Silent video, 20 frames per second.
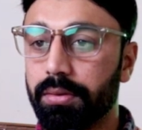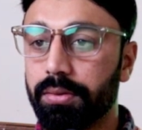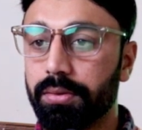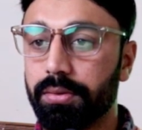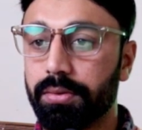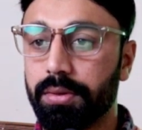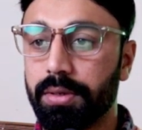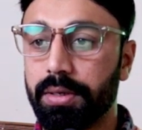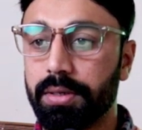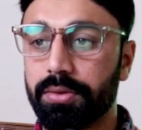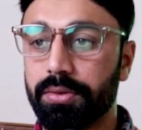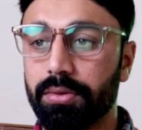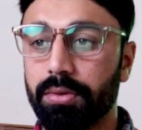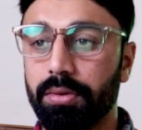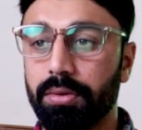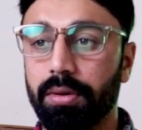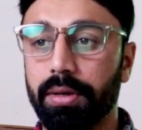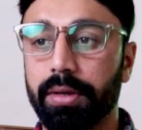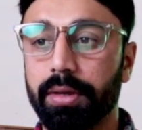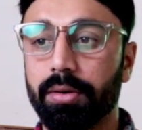it's
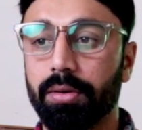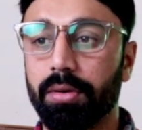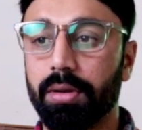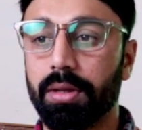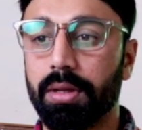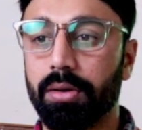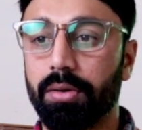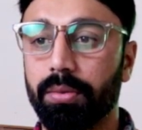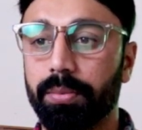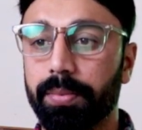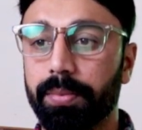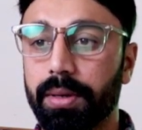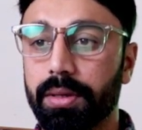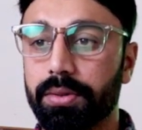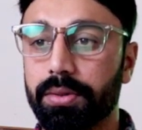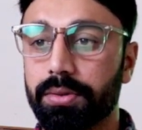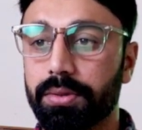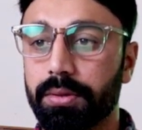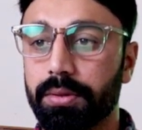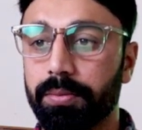only crawl the home page.
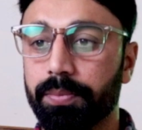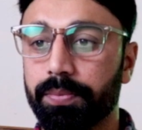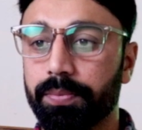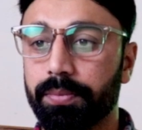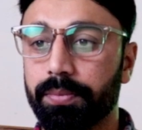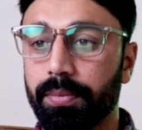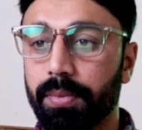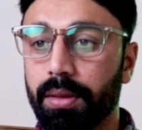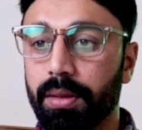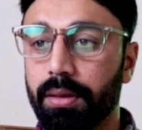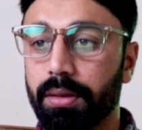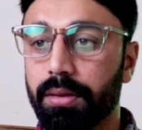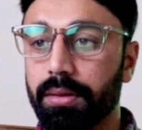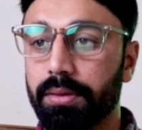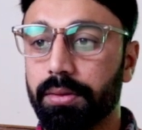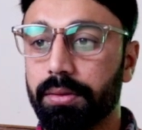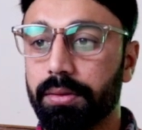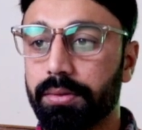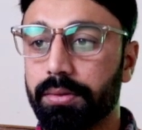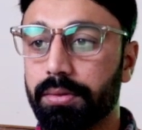
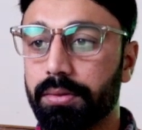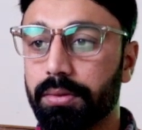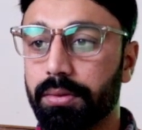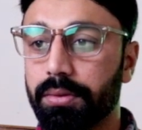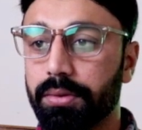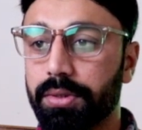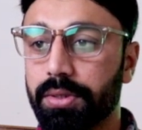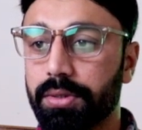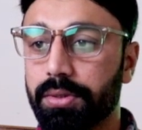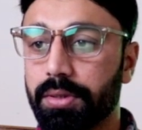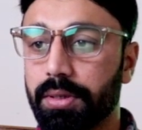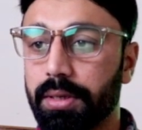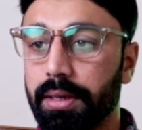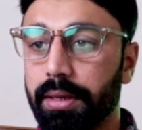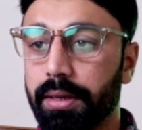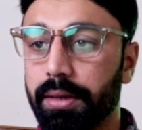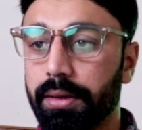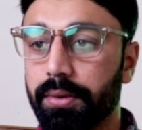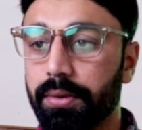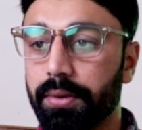So just
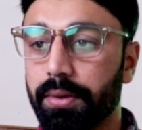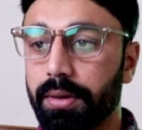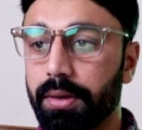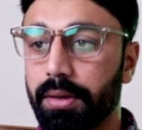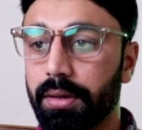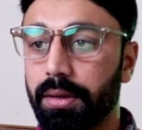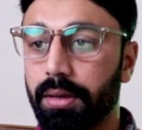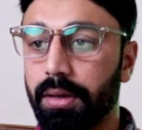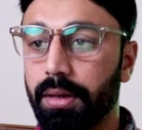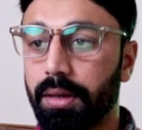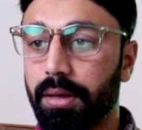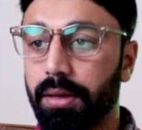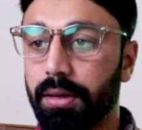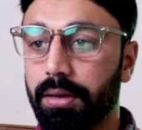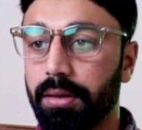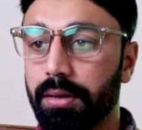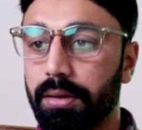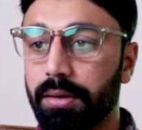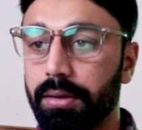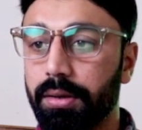clear and
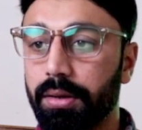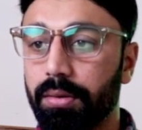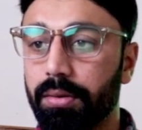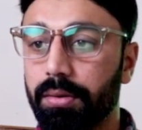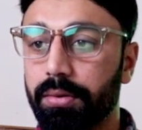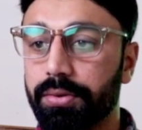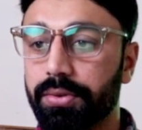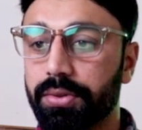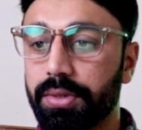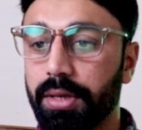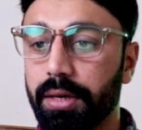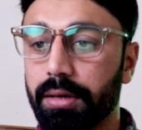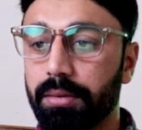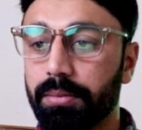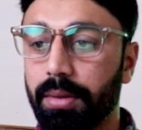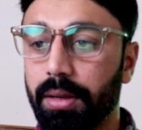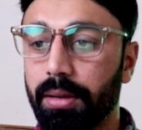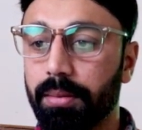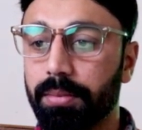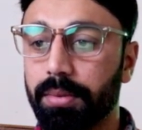download
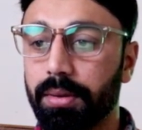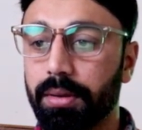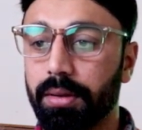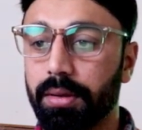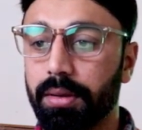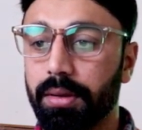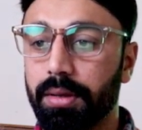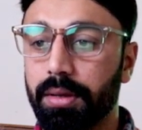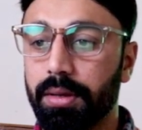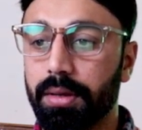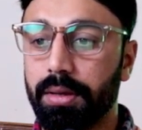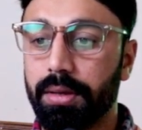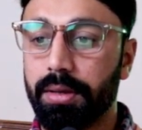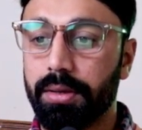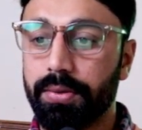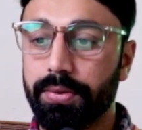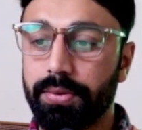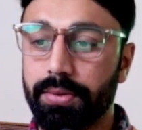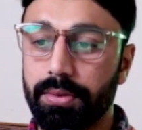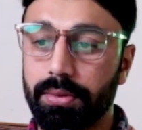sitemap.
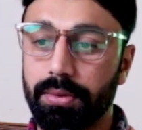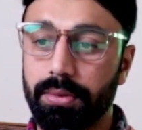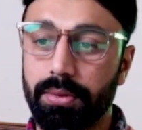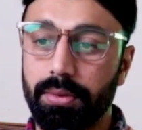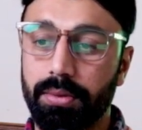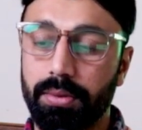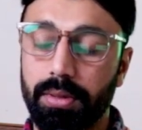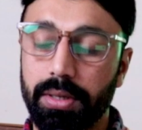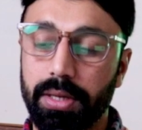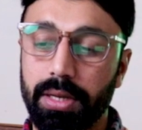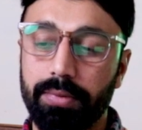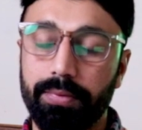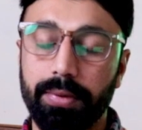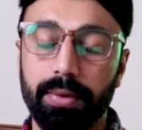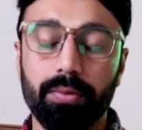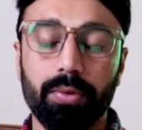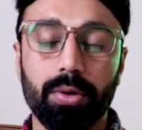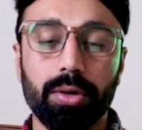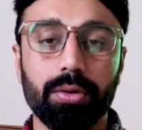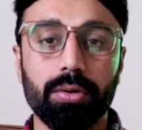So if I
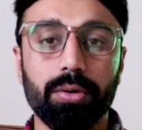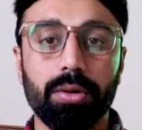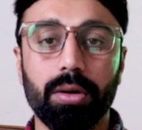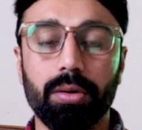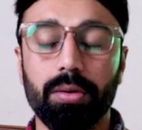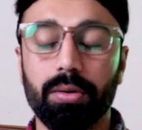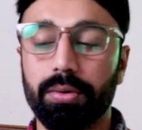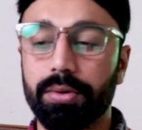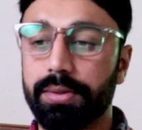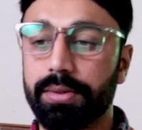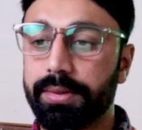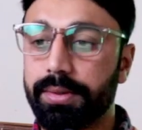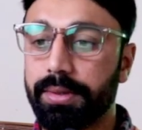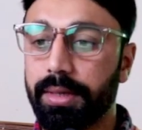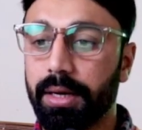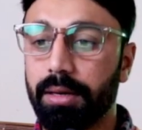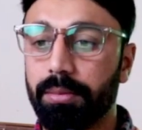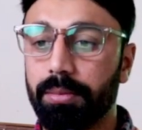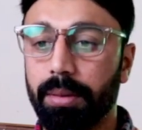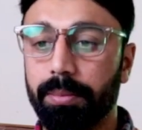want to download
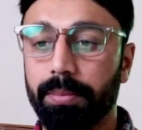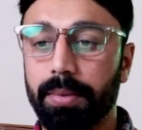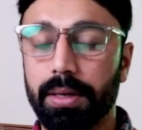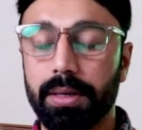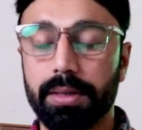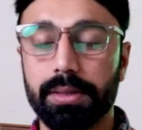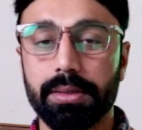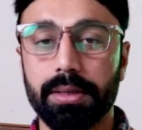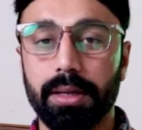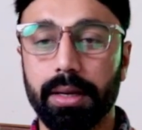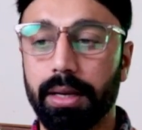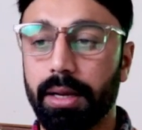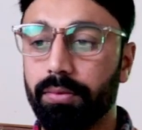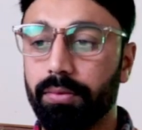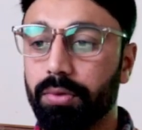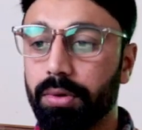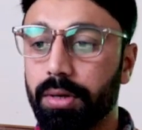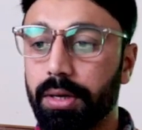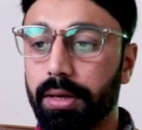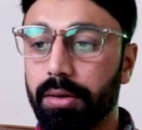sitemap pages, I have to
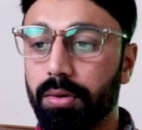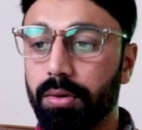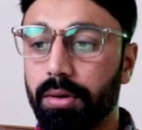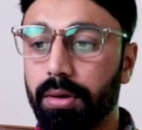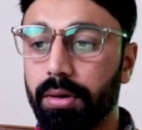click on